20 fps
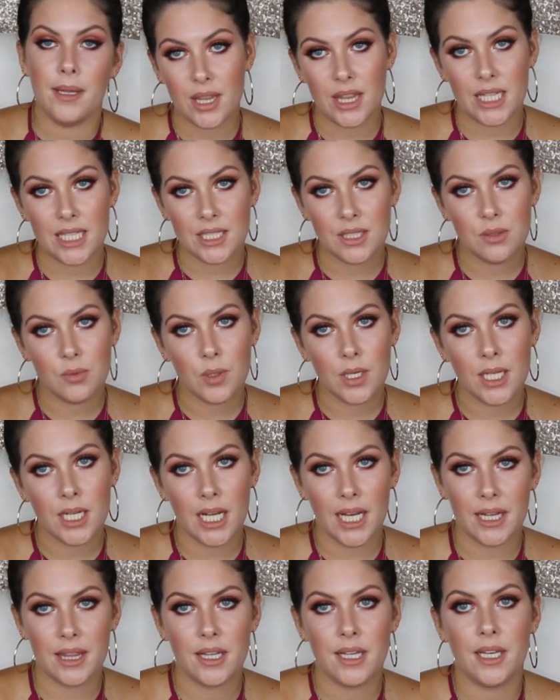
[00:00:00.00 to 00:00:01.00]
This one
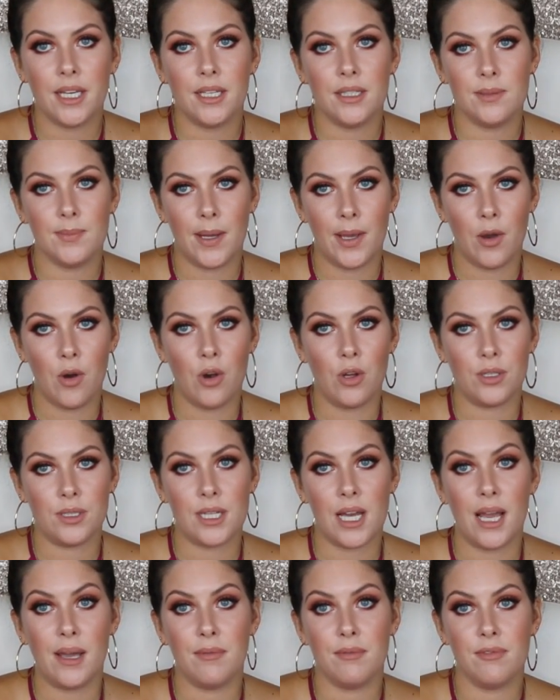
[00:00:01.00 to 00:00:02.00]
I think is my
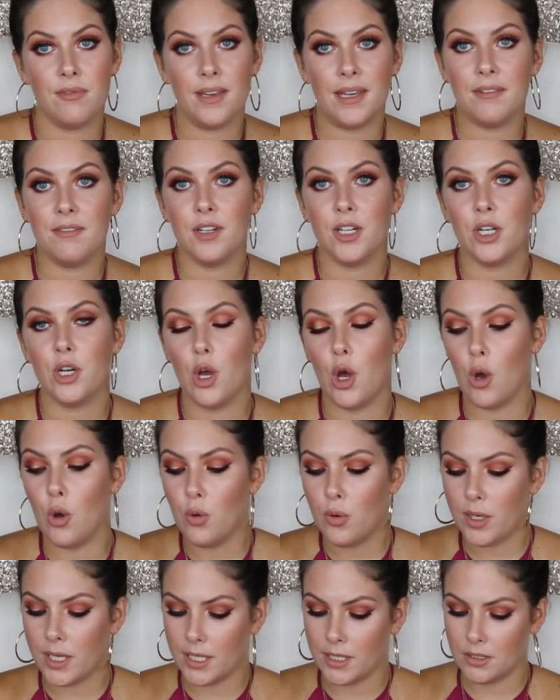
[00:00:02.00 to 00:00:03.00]
all-time favorite.
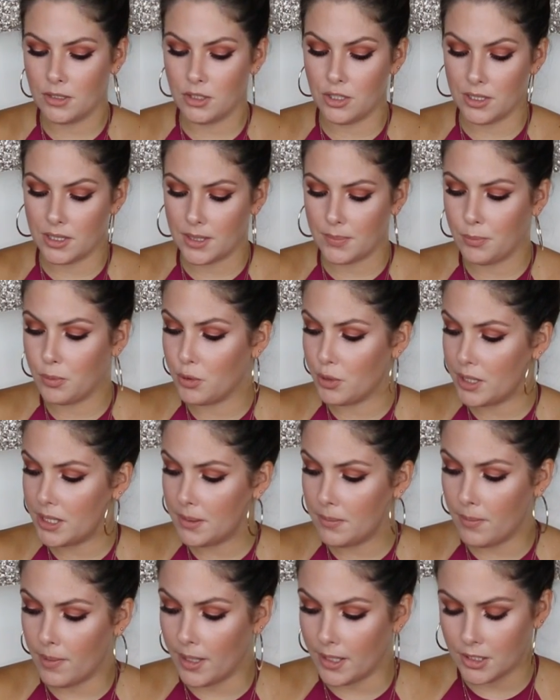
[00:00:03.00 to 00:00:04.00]
Oak is just
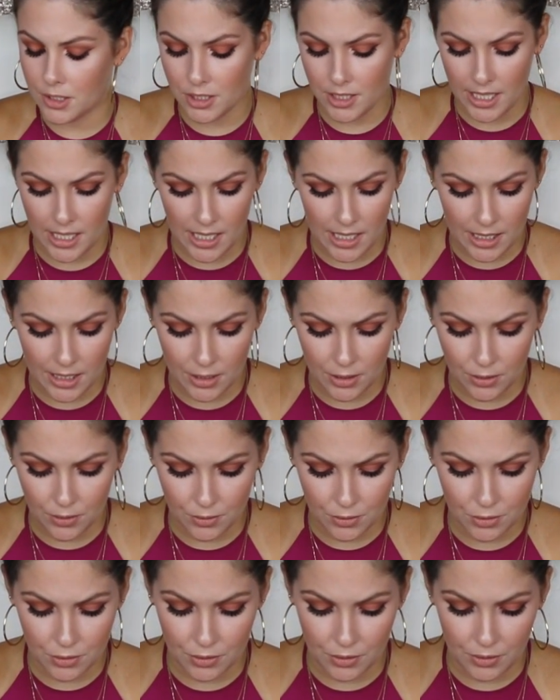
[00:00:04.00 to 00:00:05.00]
pretty much a
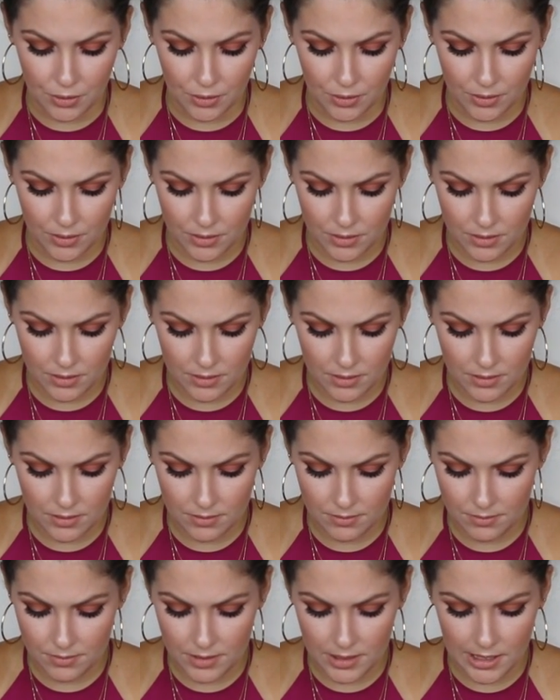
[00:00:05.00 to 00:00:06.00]
neutral,
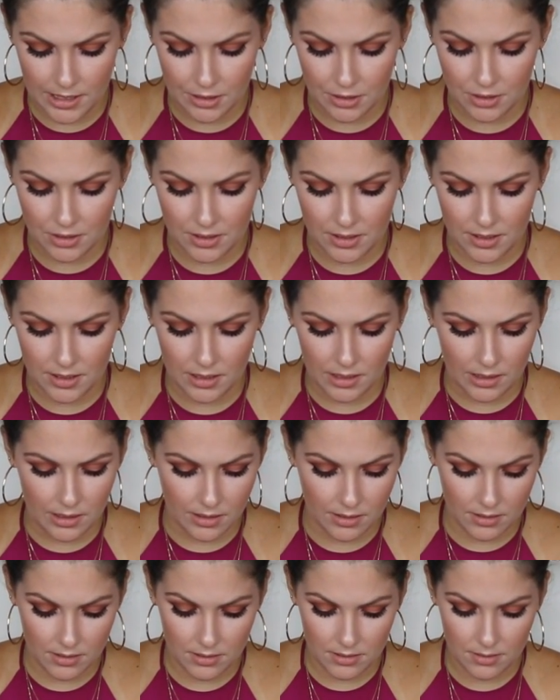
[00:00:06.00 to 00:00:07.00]
it's just
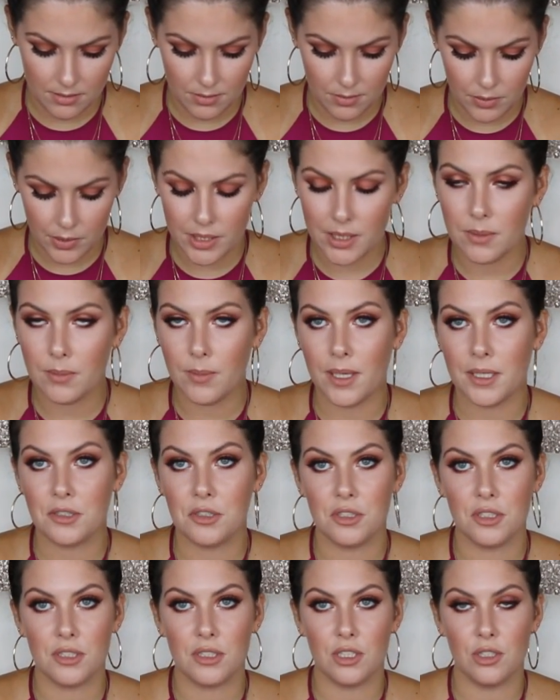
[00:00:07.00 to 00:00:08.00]
pretty
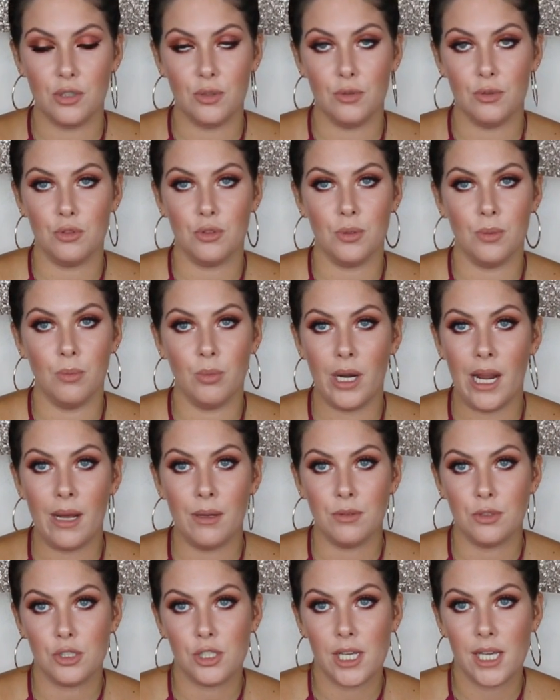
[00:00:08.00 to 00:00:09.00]
much just a neutral
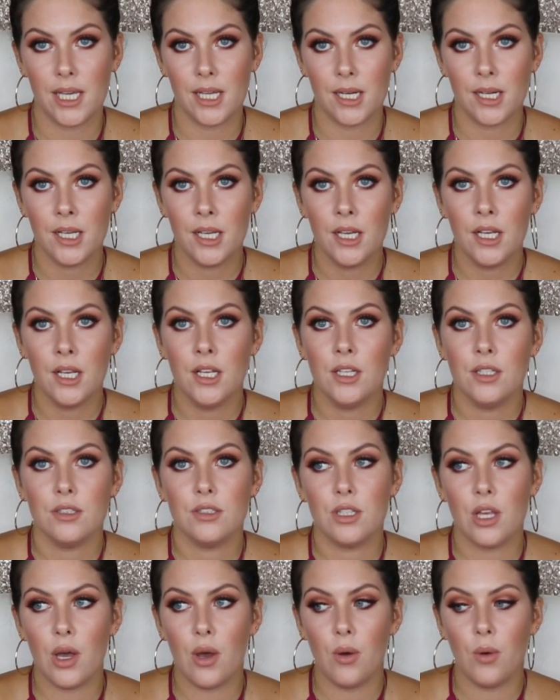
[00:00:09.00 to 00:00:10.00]
brown shade.
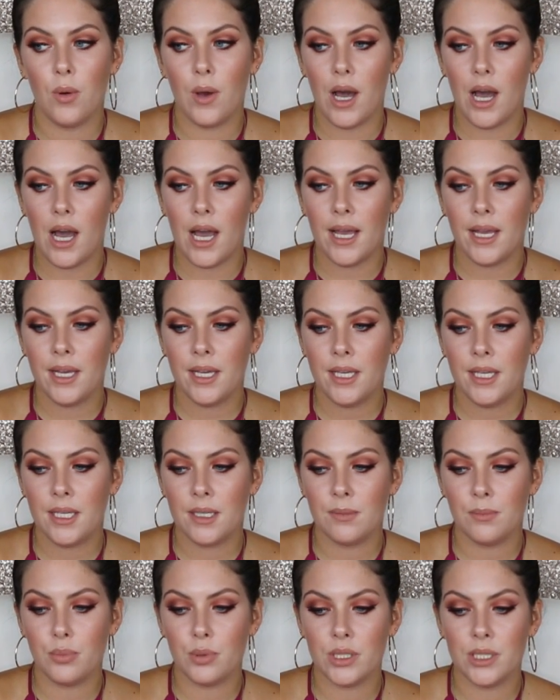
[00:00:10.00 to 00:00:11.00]
So I
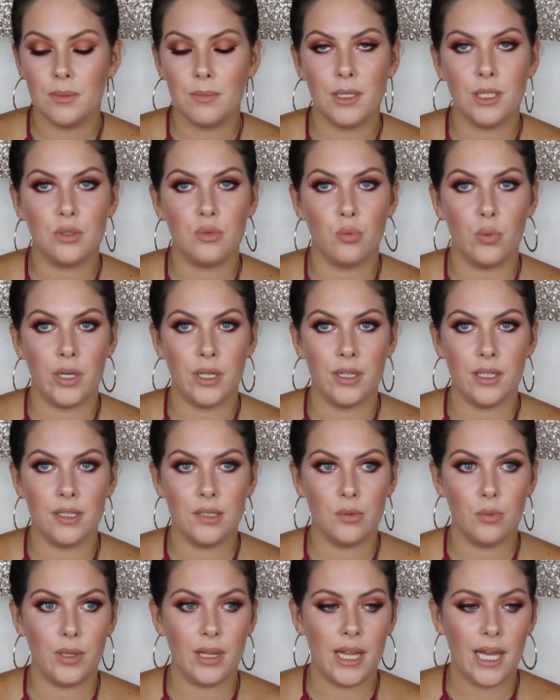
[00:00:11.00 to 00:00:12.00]
can pretty much wear
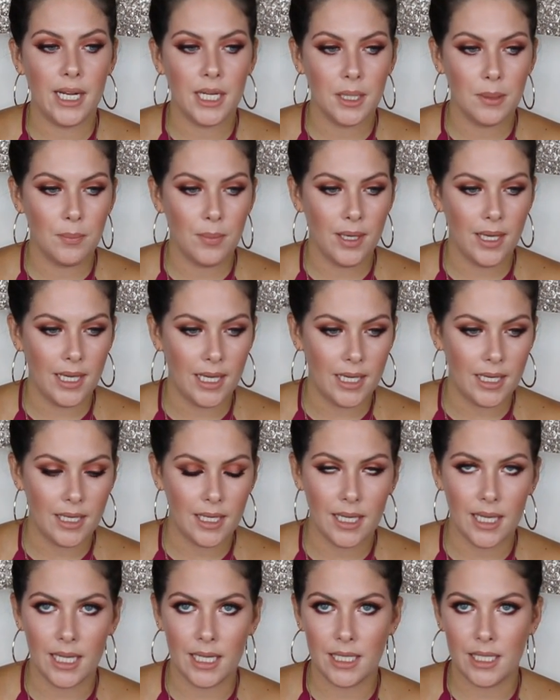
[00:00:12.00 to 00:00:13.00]
this with any
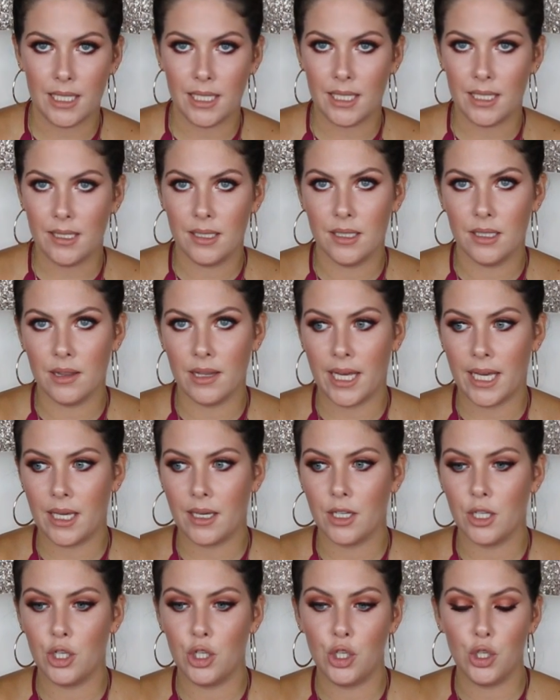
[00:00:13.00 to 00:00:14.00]
pink, any
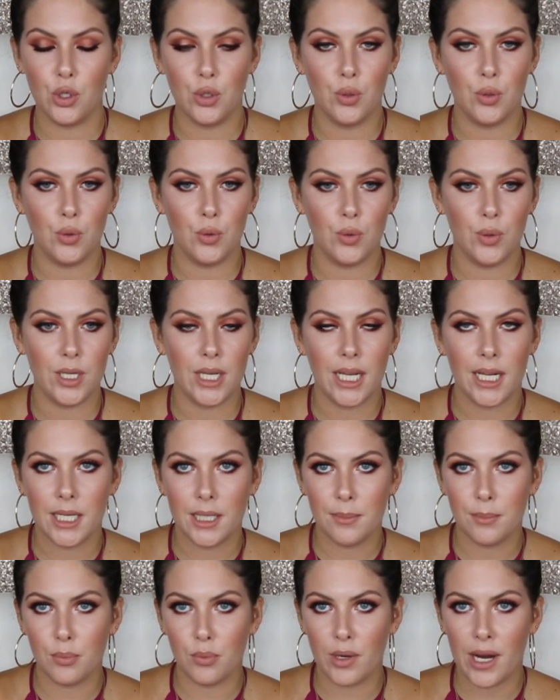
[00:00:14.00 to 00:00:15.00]
like nude,
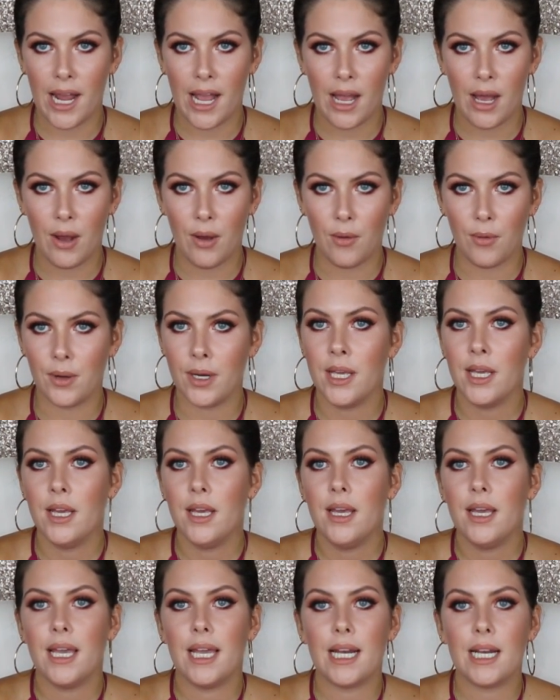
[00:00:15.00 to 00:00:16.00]
any brown,
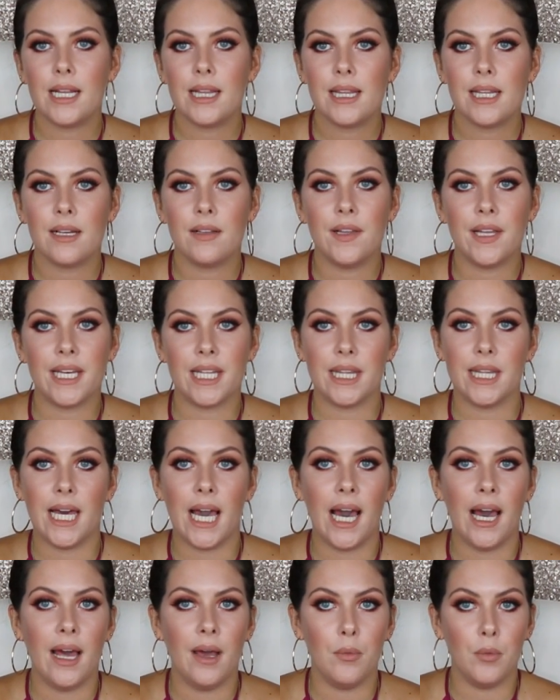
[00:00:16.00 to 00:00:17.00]
anything like
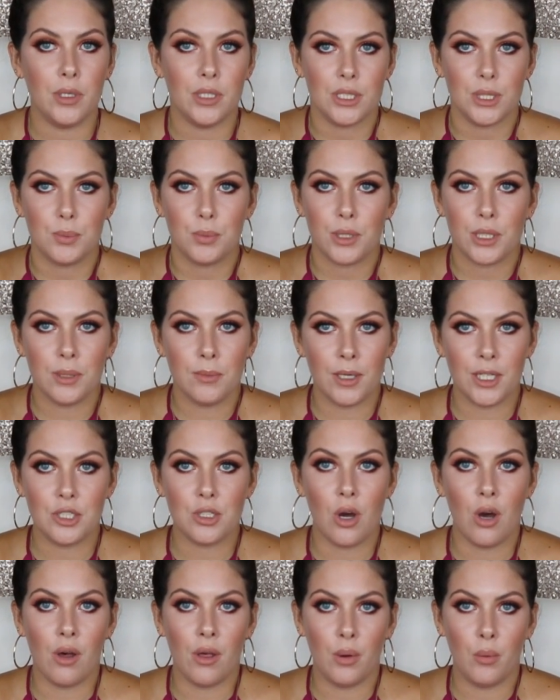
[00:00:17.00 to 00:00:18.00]
that, which is pretty much
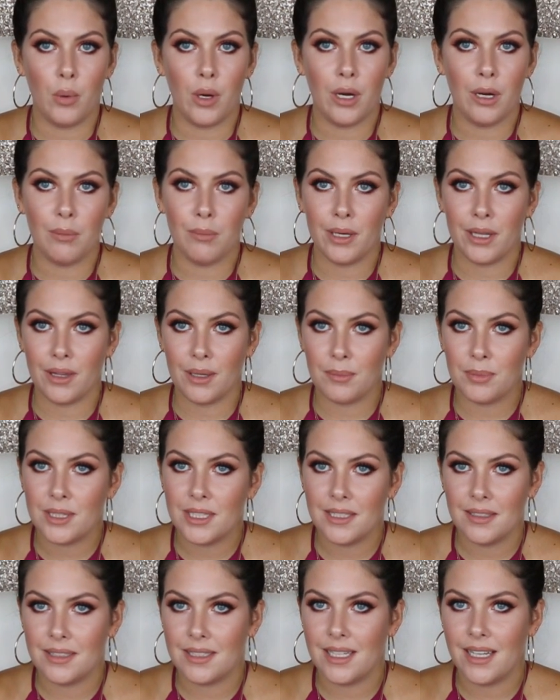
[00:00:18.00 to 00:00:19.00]
all I wear on my lips
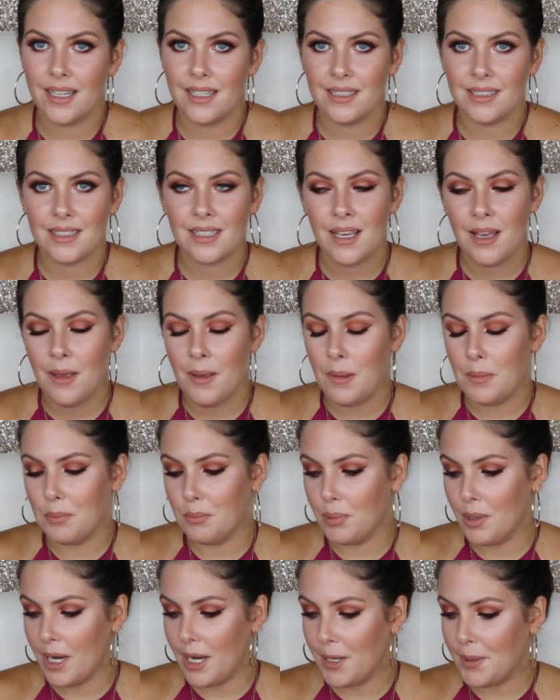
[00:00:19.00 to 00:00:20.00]
these days,
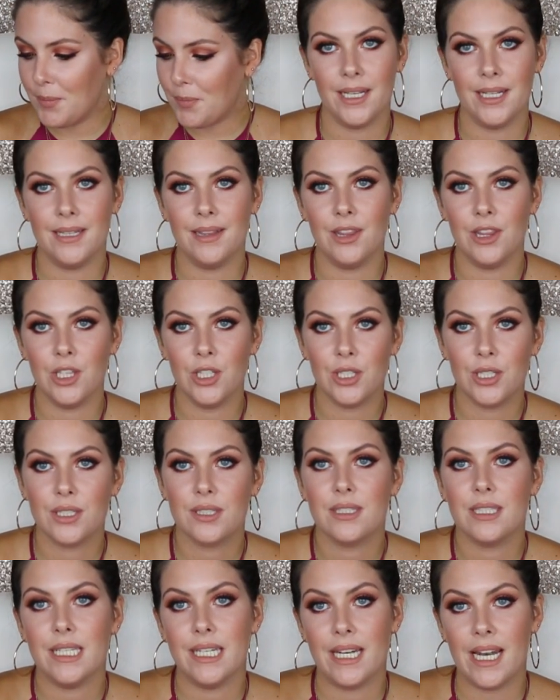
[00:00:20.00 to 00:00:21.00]
but it
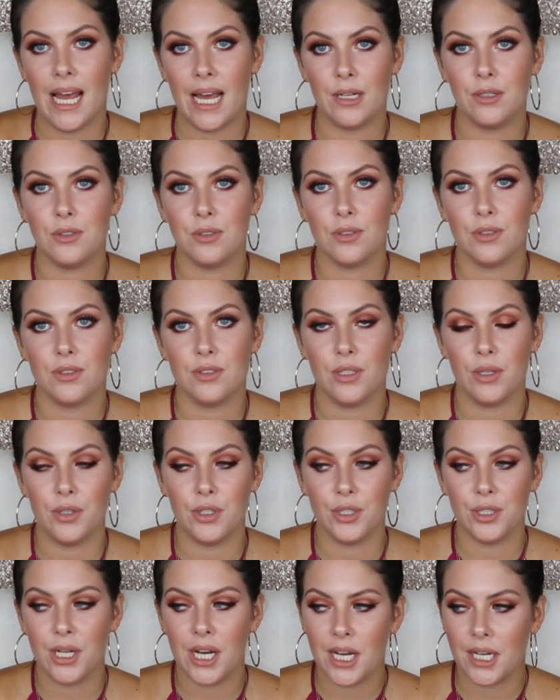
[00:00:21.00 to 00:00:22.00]
looks natural. So
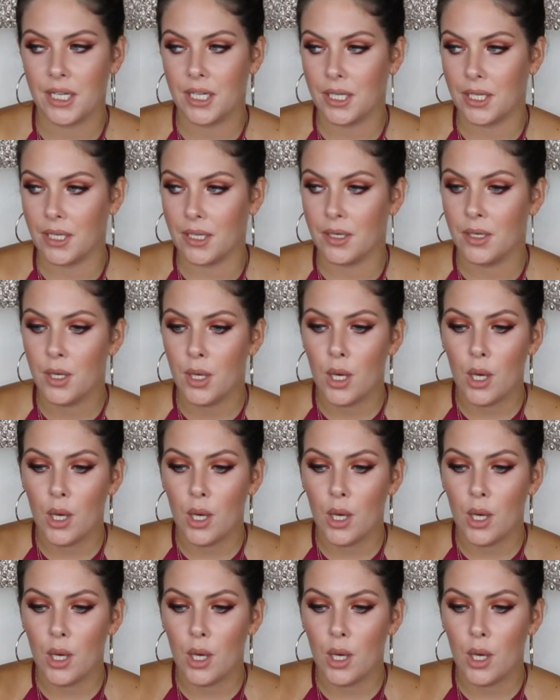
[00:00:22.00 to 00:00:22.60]
you're not gonna